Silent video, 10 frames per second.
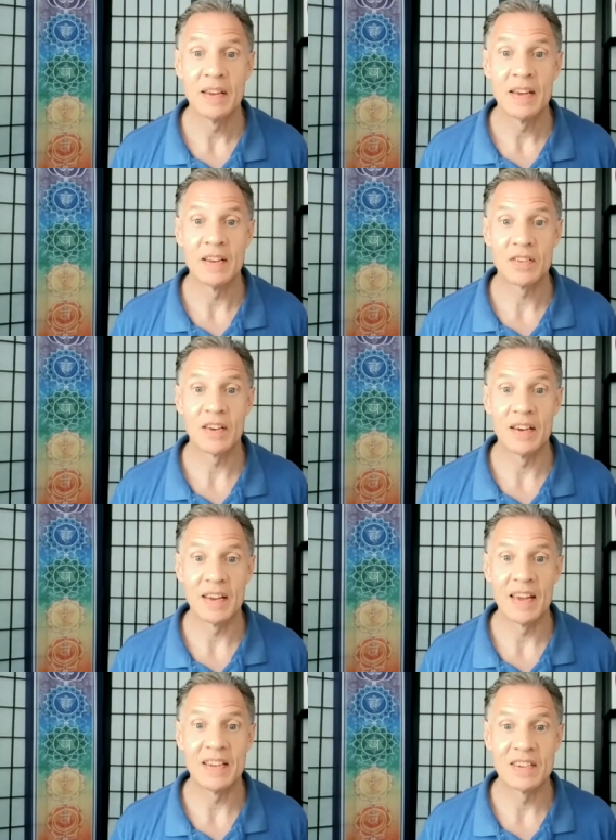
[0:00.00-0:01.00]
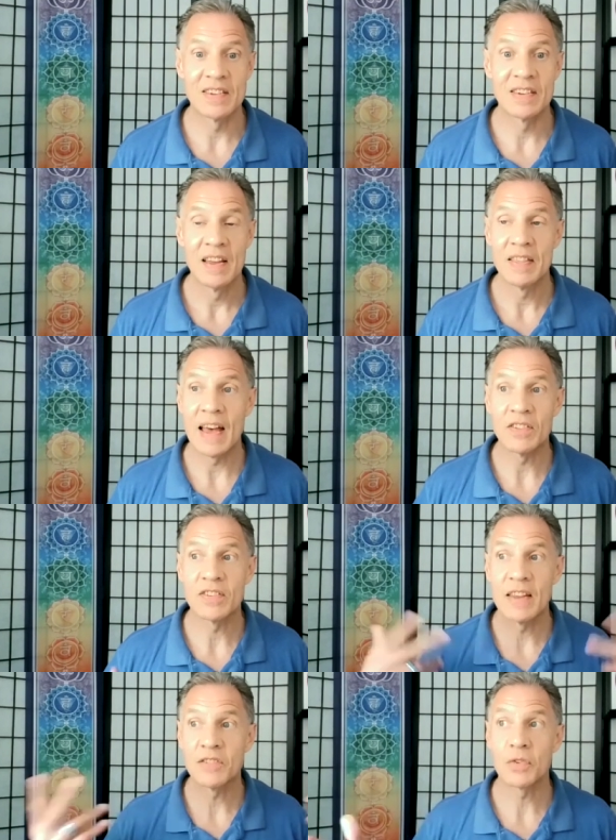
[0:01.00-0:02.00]
It's that
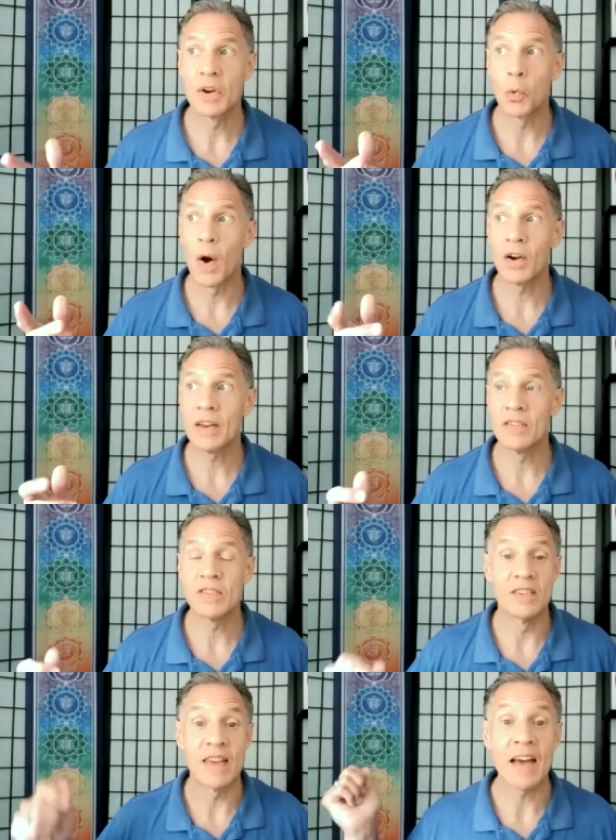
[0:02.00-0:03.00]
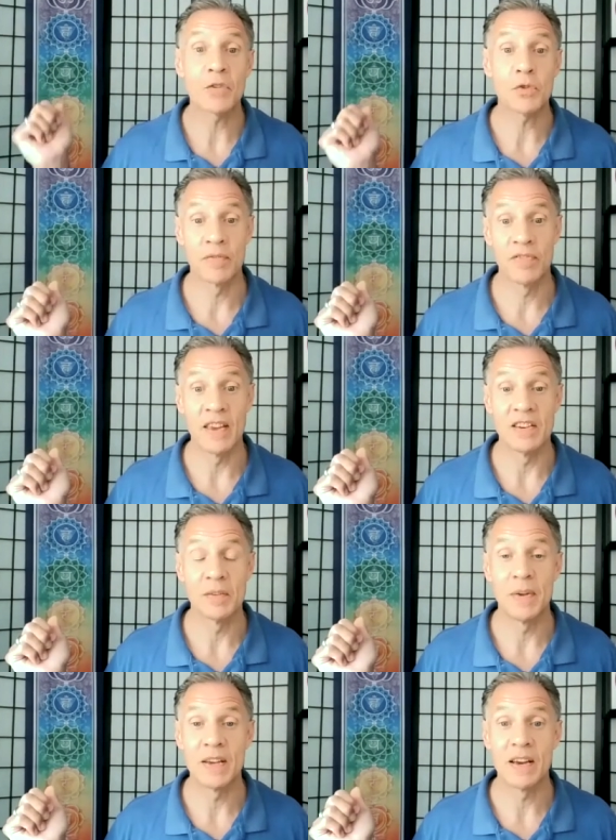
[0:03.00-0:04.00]
sensory awareness is atrophied
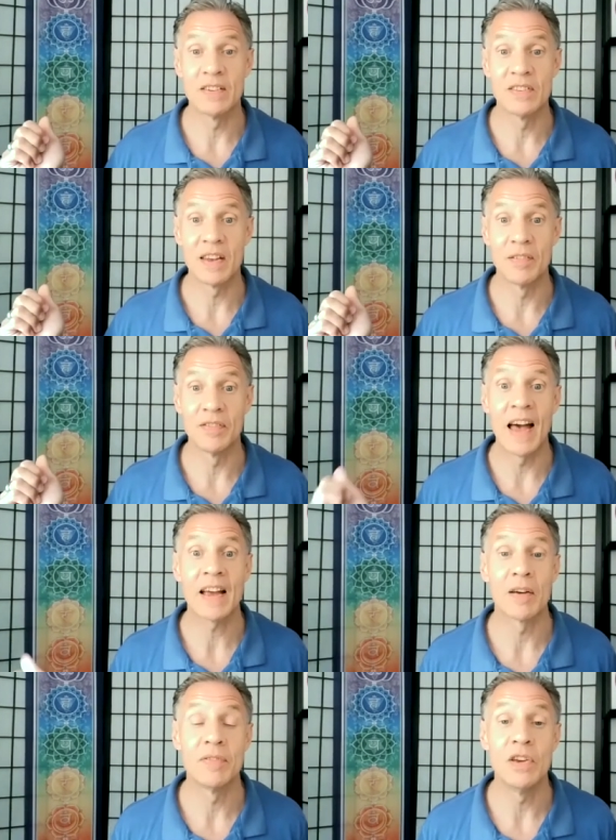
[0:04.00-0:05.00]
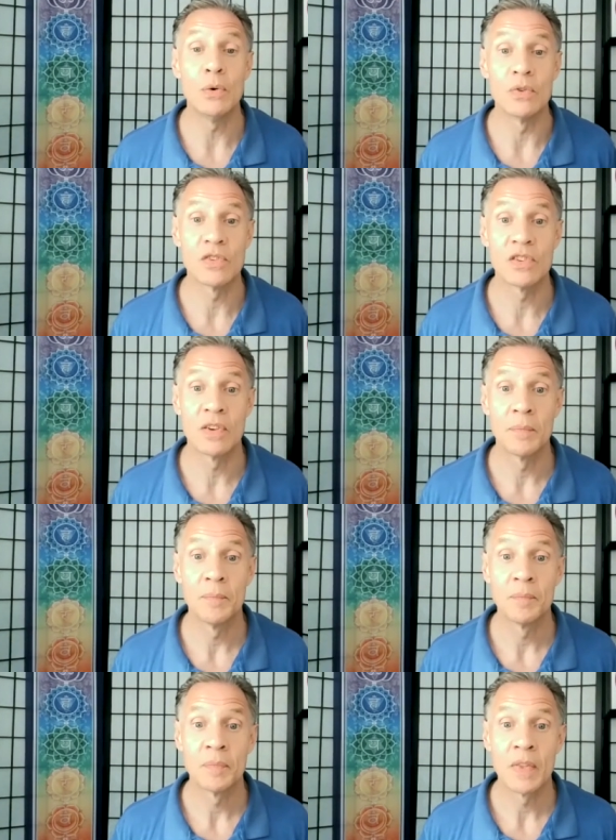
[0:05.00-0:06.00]
because of lack of use.
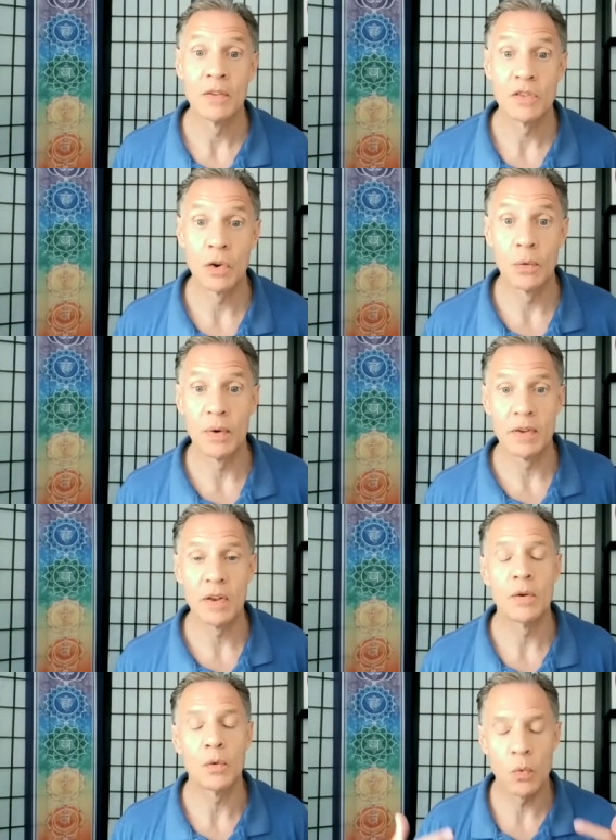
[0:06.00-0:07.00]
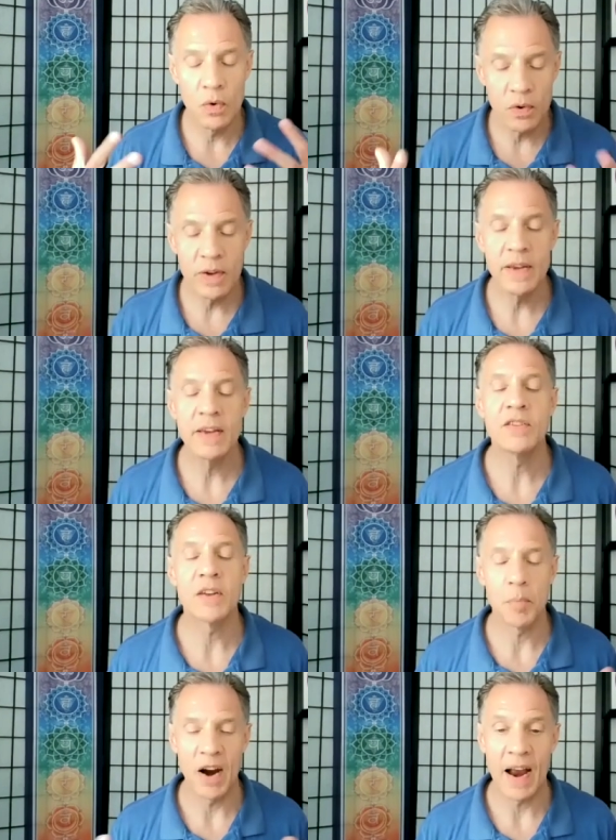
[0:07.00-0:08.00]
So it really is
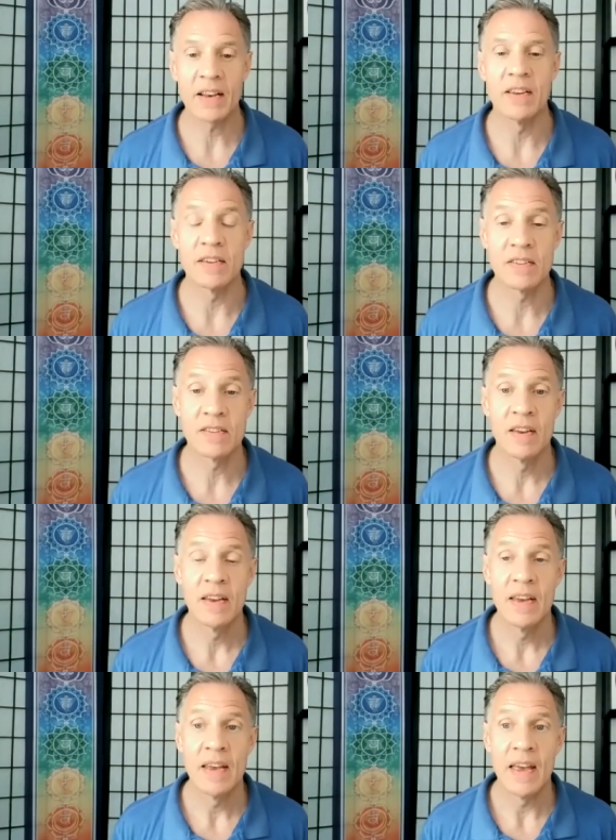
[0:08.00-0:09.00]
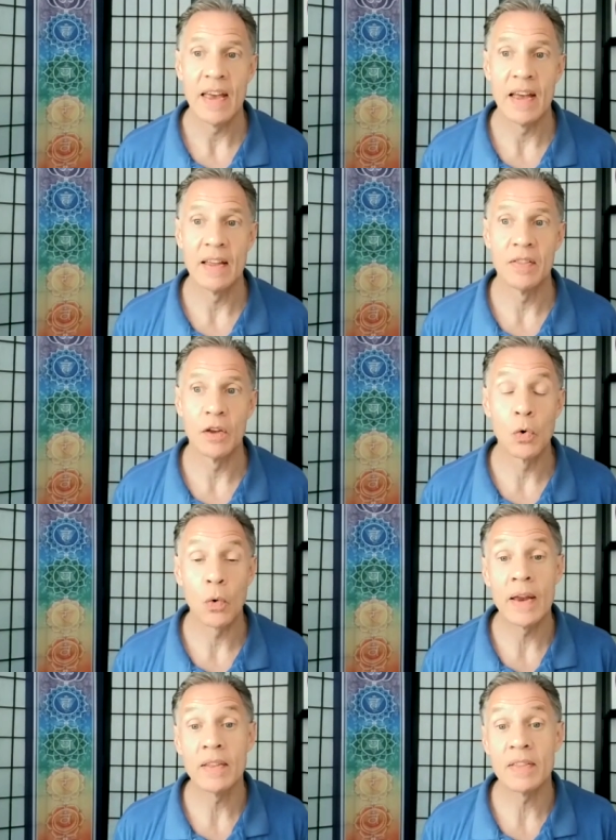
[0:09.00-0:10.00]
a practice. And the
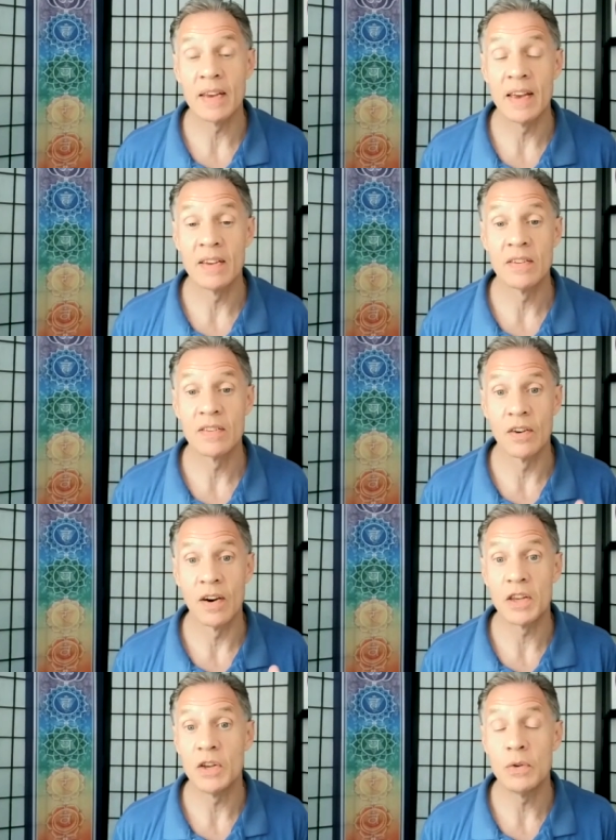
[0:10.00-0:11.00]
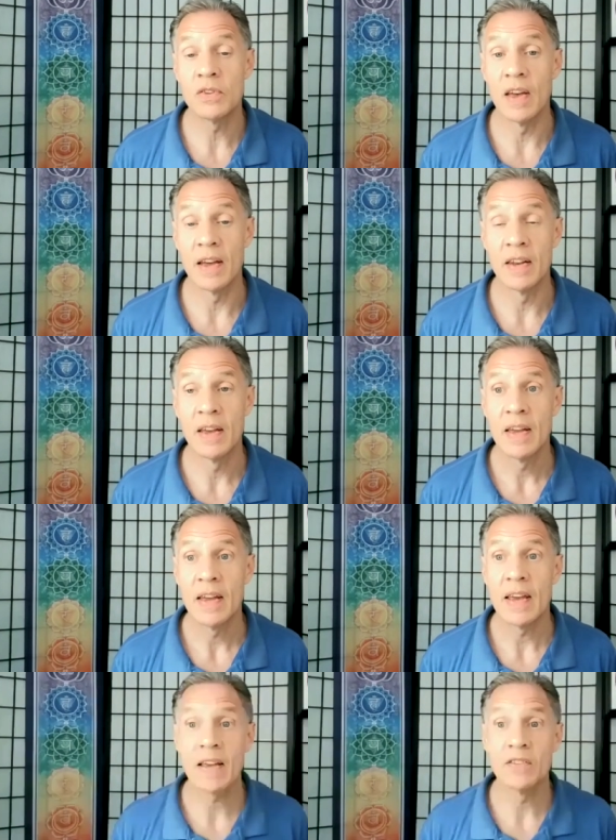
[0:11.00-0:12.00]
great thing is, like you said,
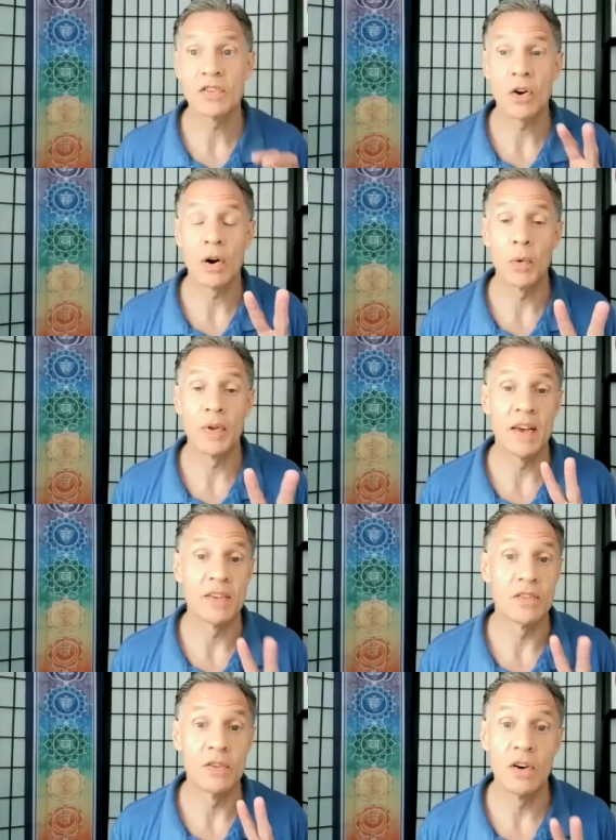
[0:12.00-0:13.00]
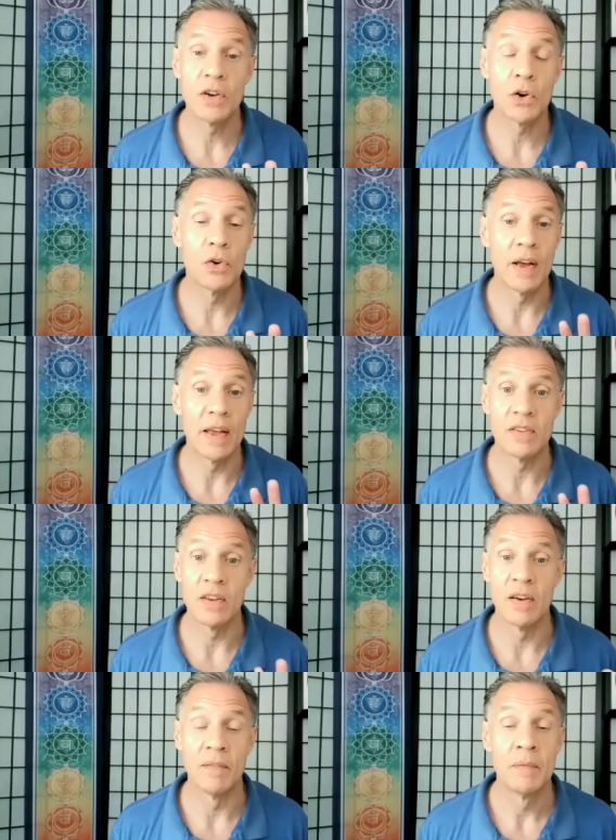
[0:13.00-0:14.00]
it can start with as little
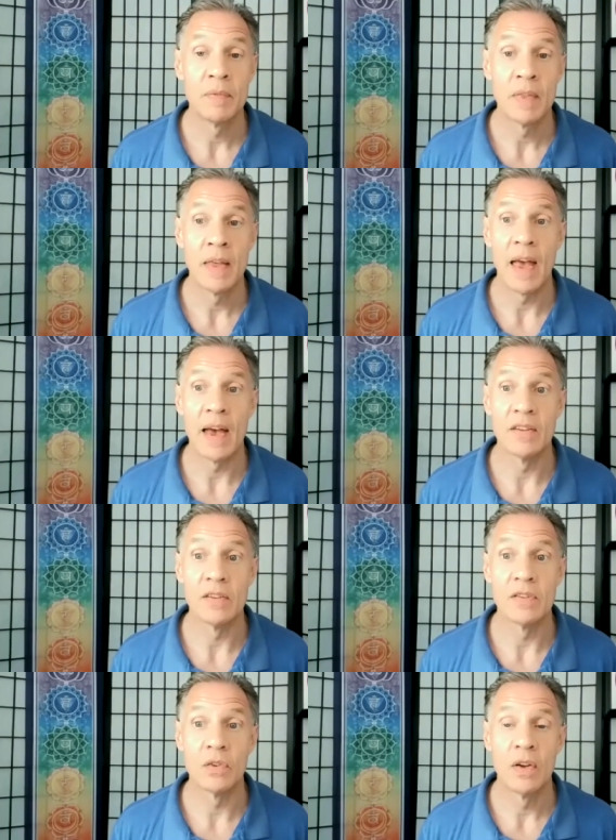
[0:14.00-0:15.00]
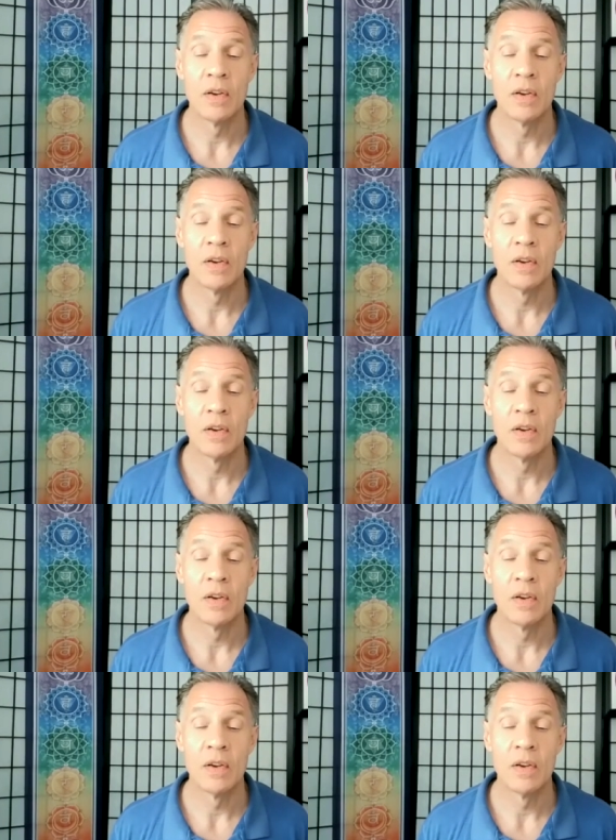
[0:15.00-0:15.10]
as